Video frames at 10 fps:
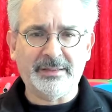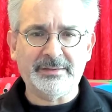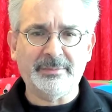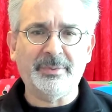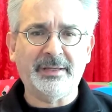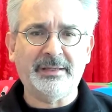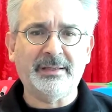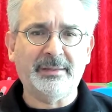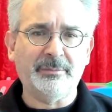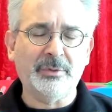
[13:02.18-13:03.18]
It's the plane
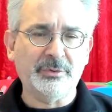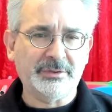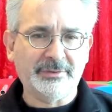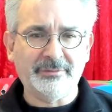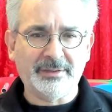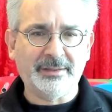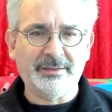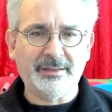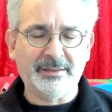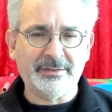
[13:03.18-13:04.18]
I mostly fly
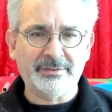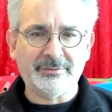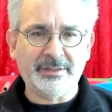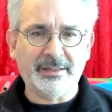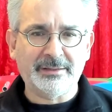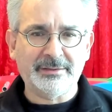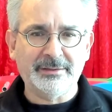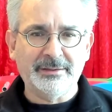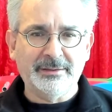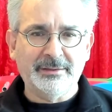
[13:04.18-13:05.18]
in AS3X.